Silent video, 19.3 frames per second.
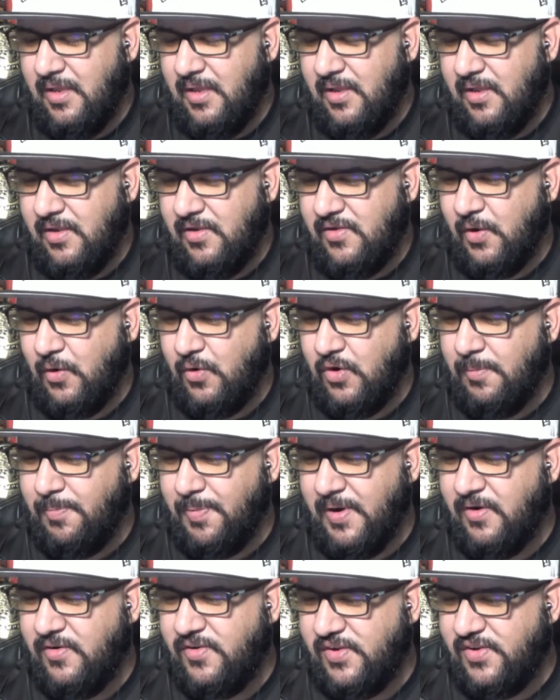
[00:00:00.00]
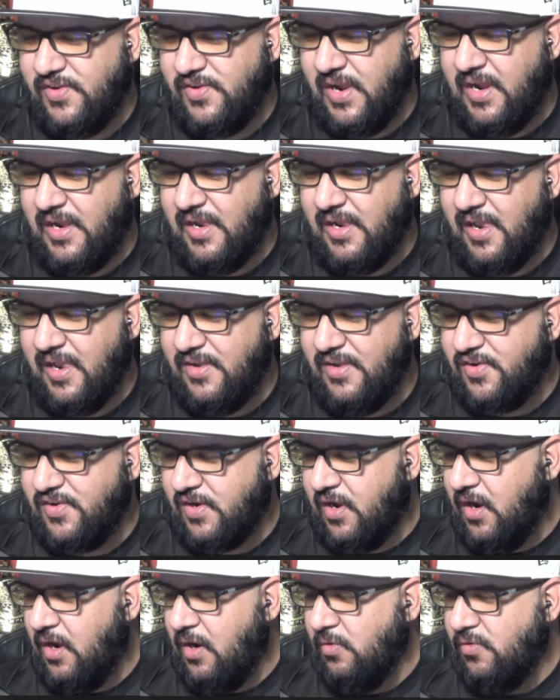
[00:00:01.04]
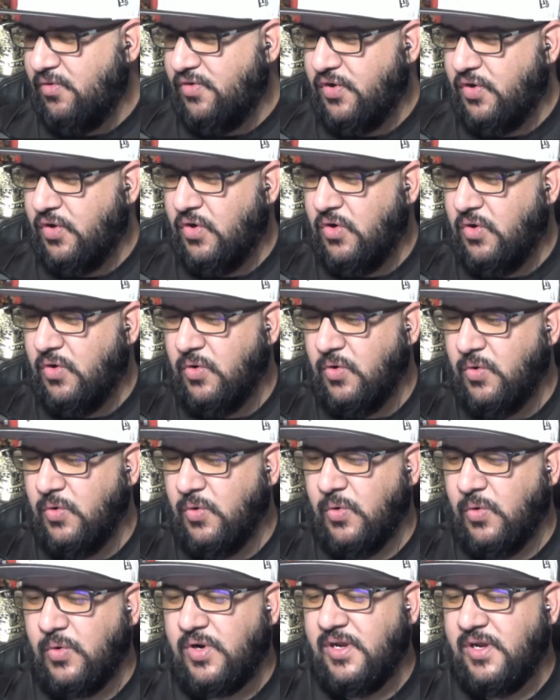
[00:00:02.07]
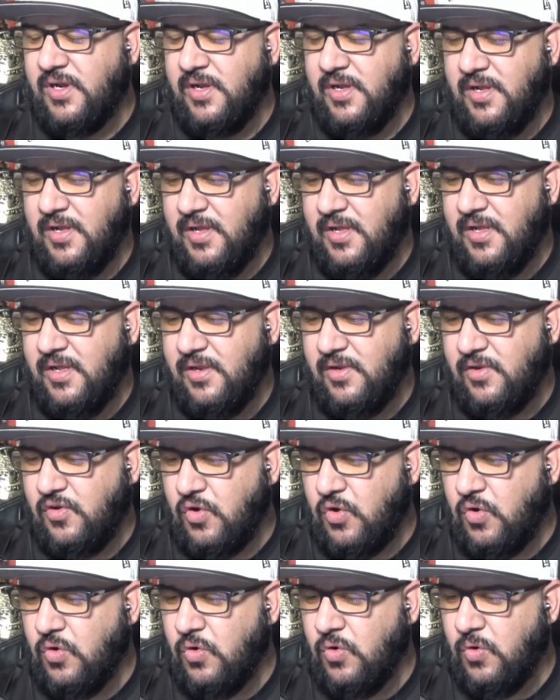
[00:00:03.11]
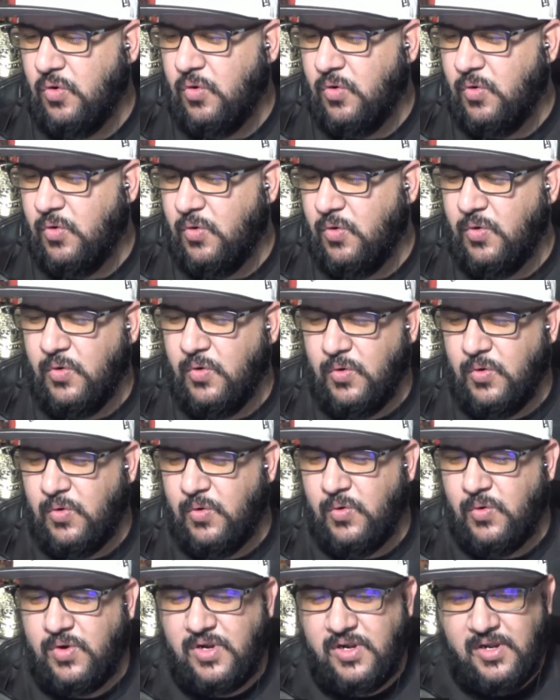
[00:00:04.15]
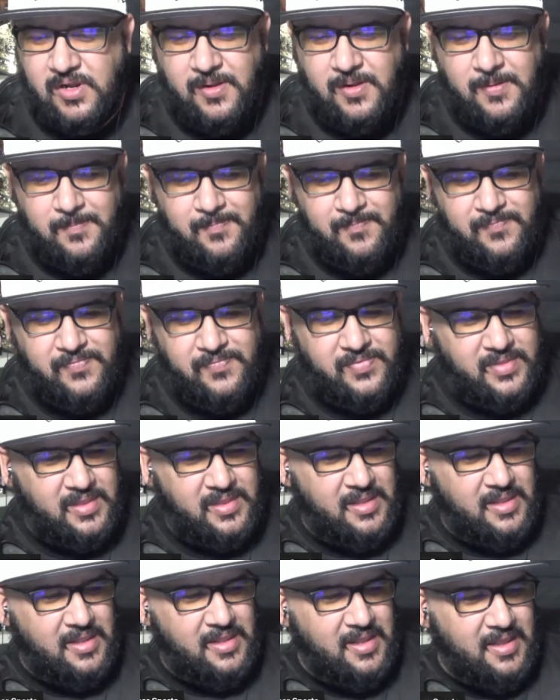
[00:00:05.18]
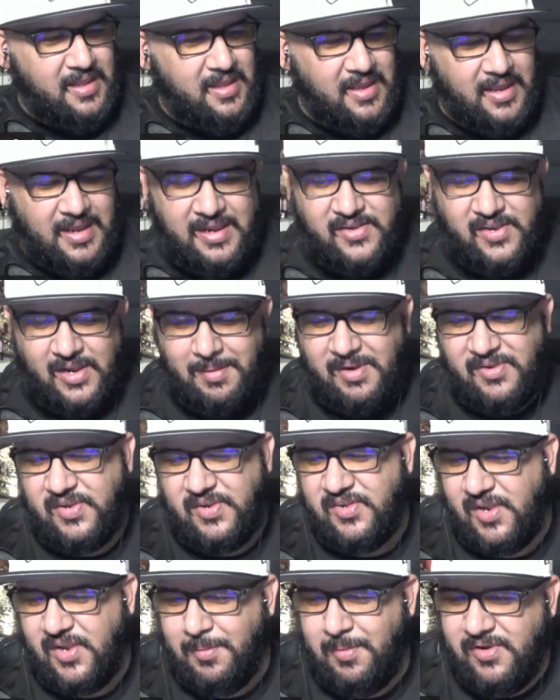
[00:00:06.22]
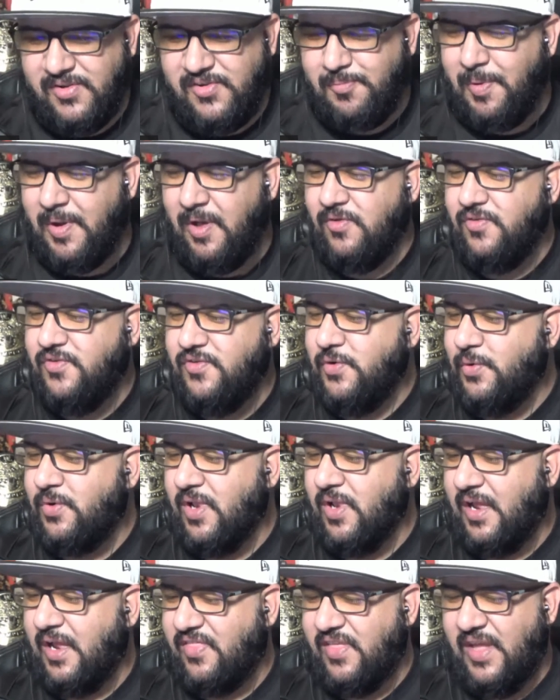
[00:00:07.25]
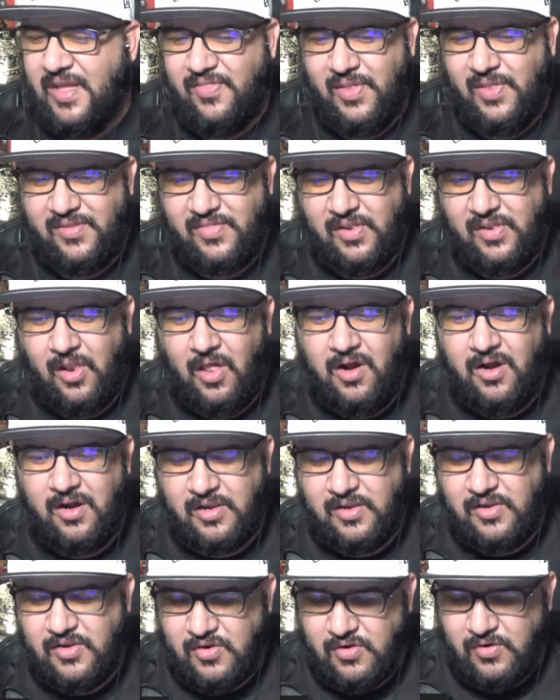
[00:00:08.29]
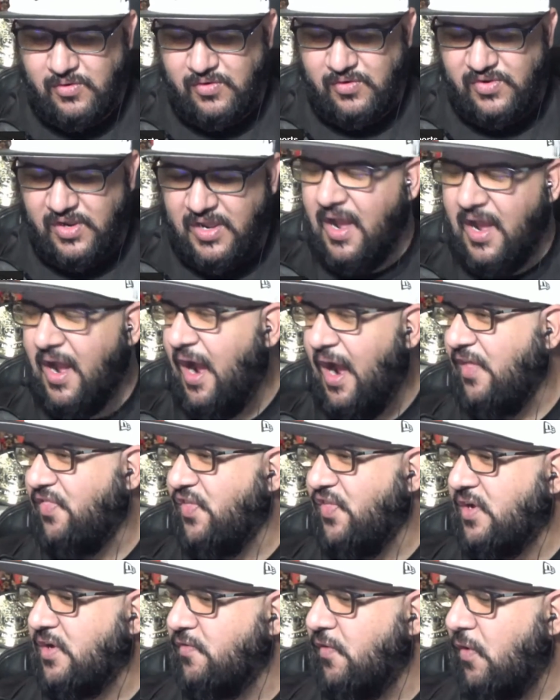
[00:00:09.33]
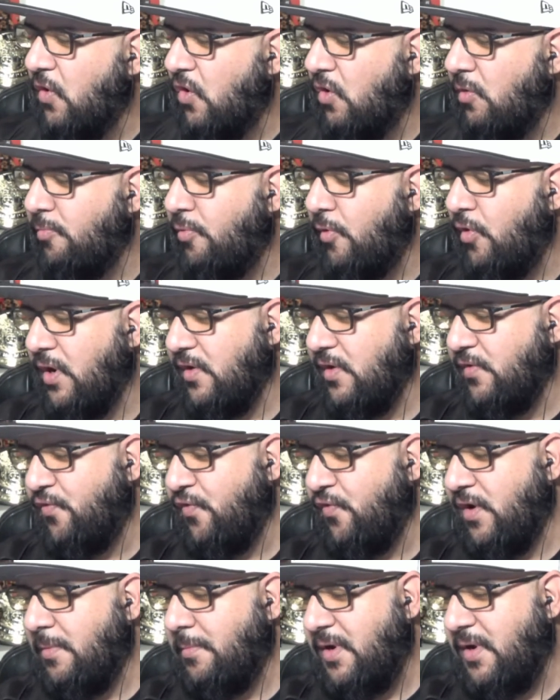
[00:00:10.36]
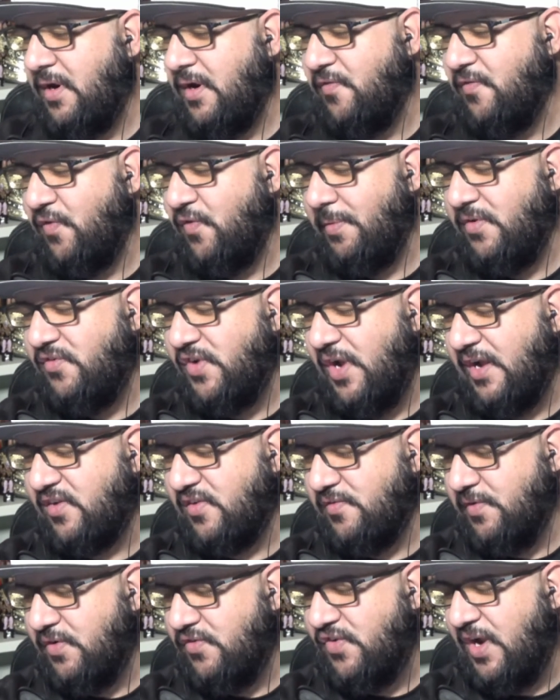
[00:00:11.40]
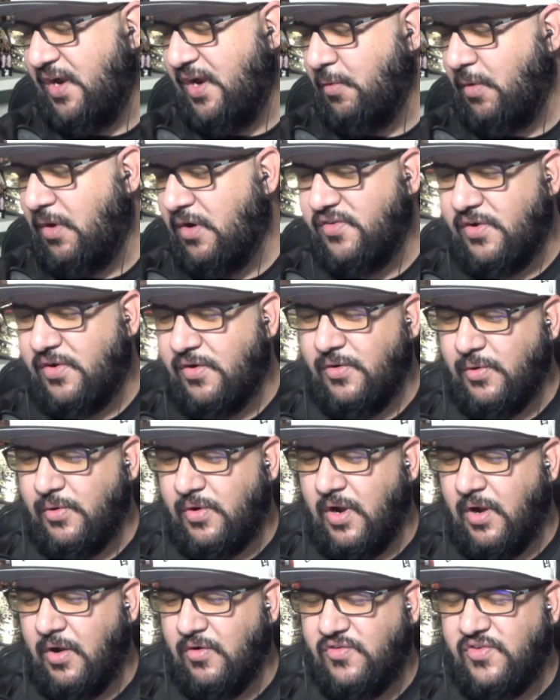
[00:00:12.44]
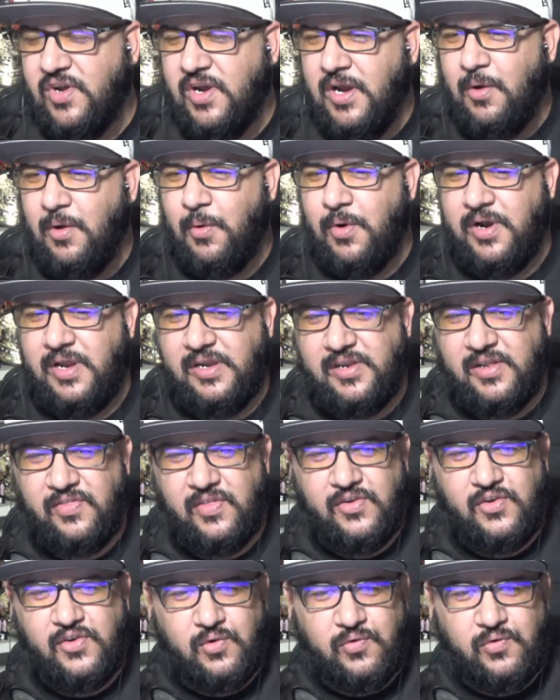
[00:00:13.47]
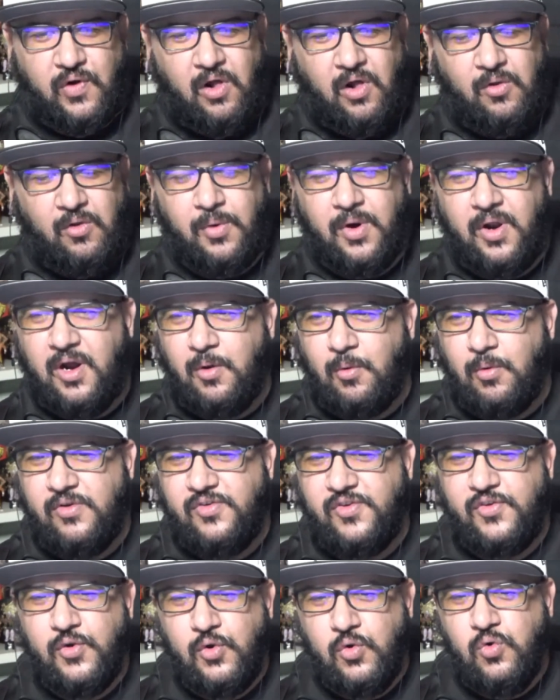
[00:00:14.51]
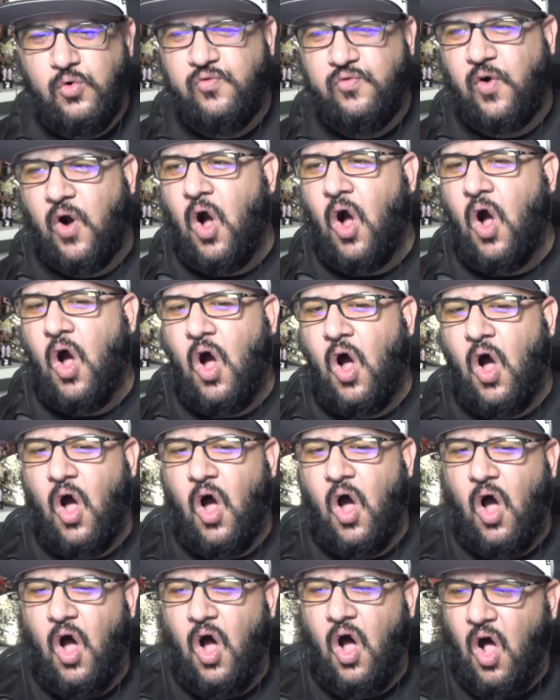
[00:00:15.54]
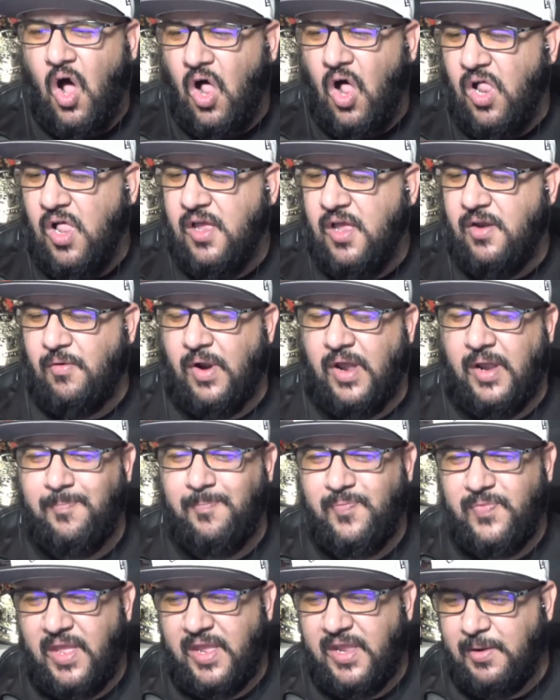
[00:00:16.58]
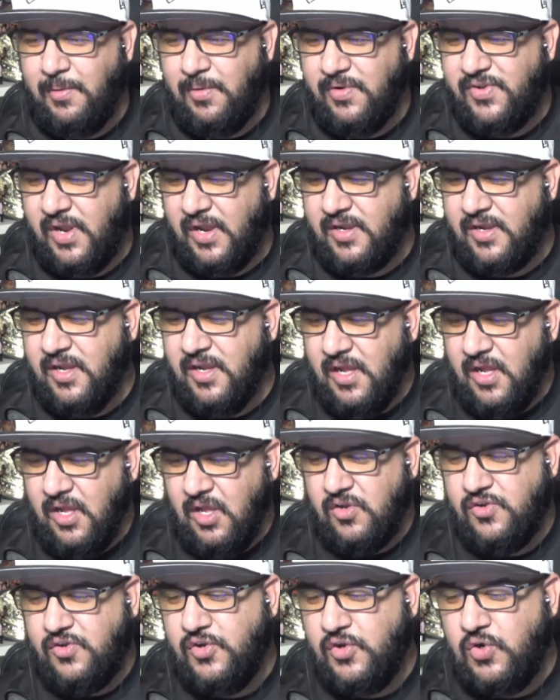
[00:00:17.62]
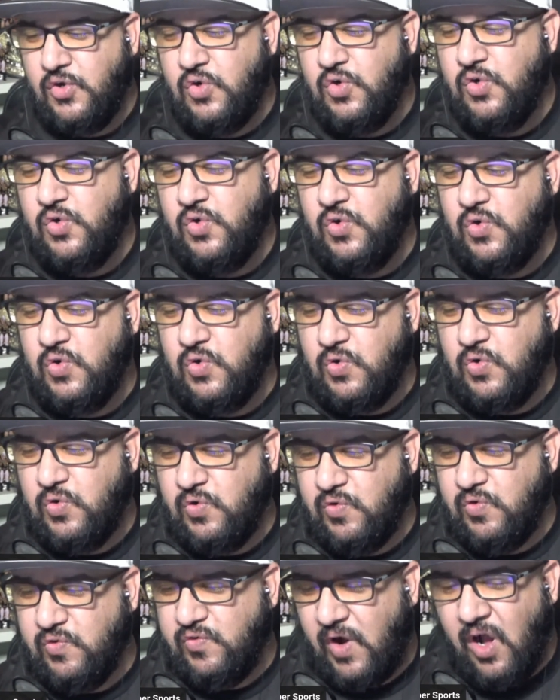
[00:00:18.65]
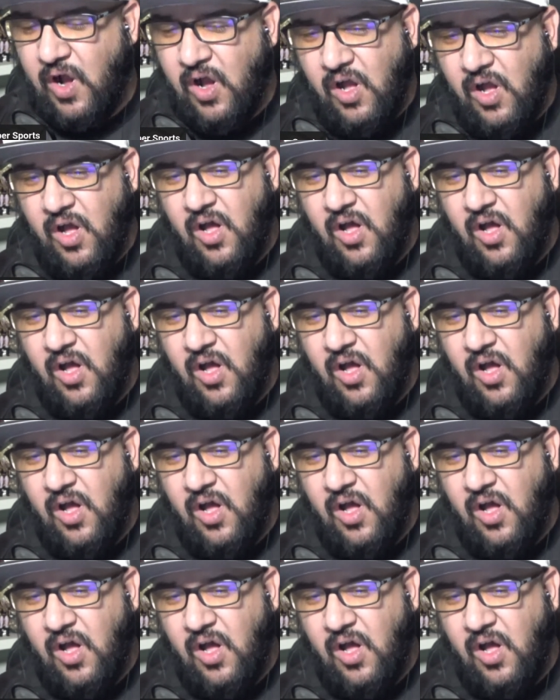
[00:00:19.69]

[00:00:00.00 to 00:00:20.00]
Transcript: Sonia Pearson saying, let's go Duke. Duke. Anytime I see someone spell Duke like that, like the long U's, I think of old boy from the Jacksonville Jaguars, their new coach, where he did the Duval wrong, where it's Duval, right? And he was like, Duval.